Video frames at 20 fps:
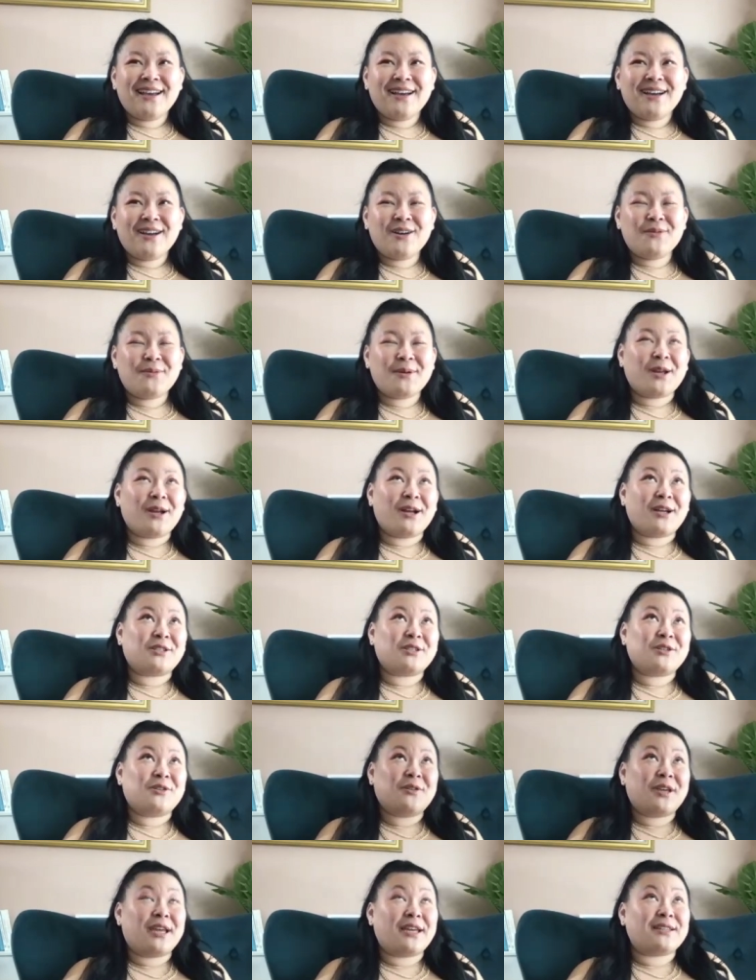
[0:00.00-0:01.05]
Oh my gosh.
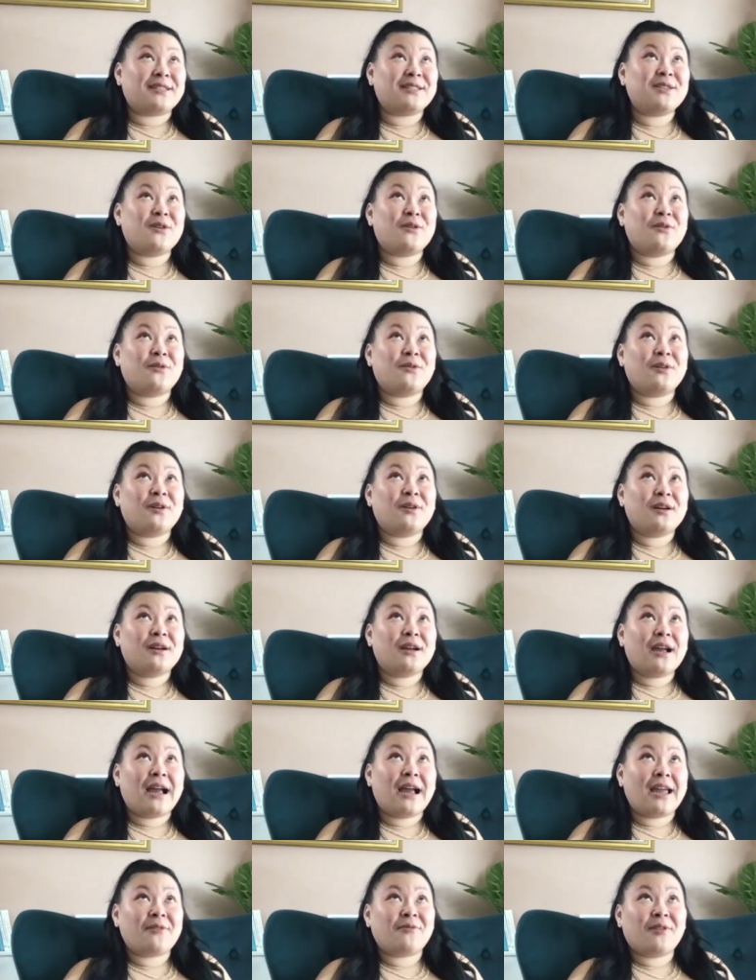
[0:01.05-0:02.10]
Okay. So
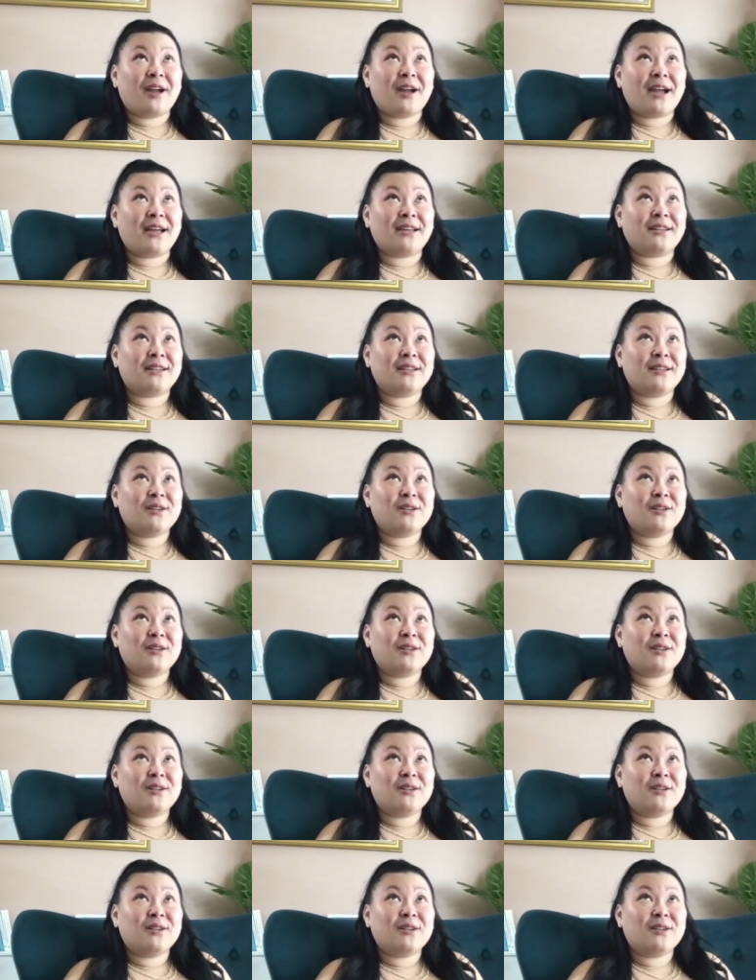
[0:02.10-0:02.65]
I've got